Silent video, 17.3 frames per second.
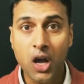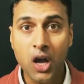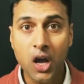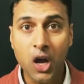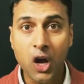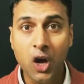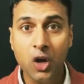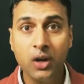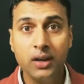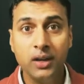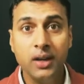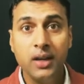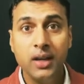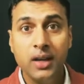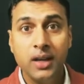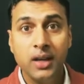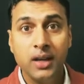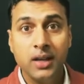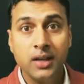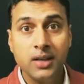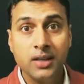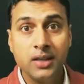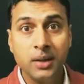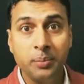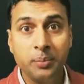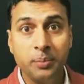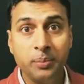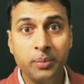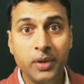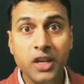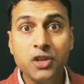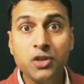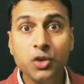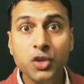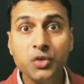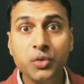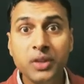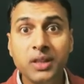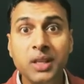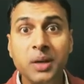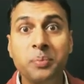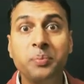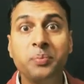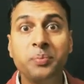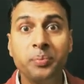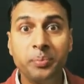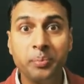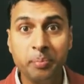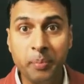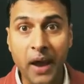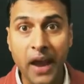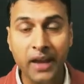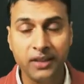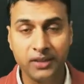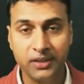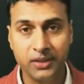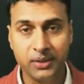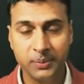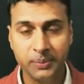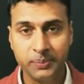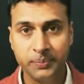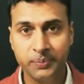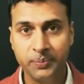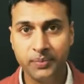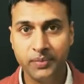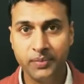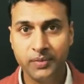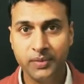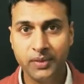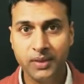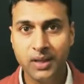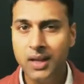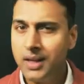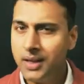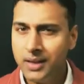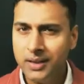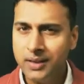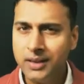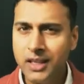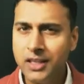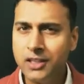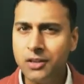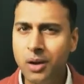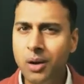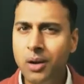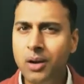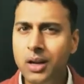or the issues with the banks. These all